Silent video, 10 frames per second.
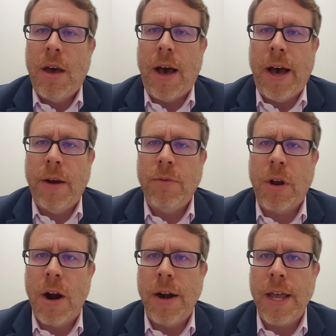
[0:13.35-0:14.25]

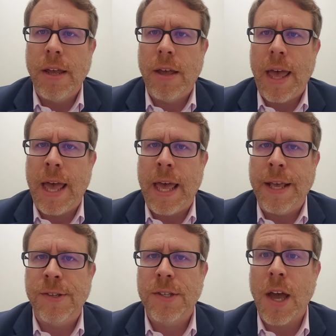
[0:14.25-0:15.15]
regarding
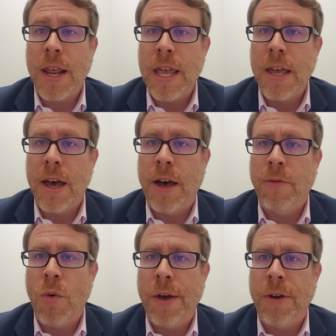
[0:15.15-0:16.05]
a study
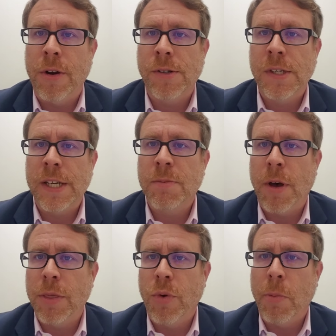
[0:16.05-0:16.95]
of whether
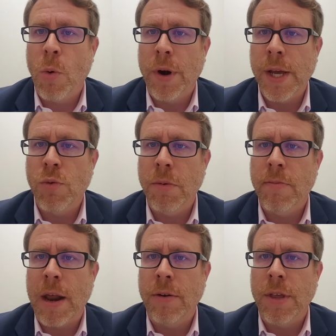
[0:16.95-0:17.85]
6-month reporting would be
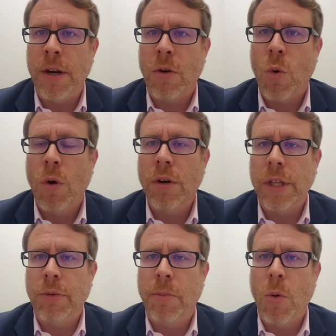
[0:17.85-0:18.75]
better than
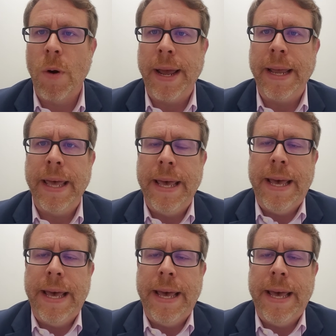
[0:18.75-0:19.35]
quarterly reporting.